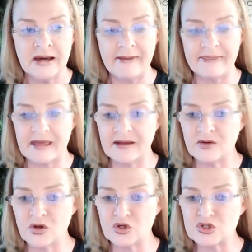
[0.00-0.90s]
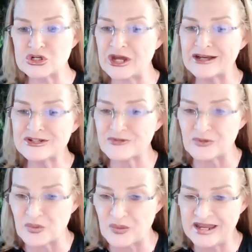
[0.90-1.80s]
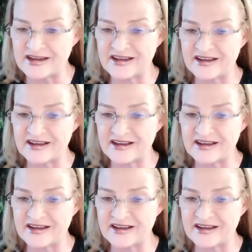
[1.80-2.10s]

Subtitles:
And then she asks for a week,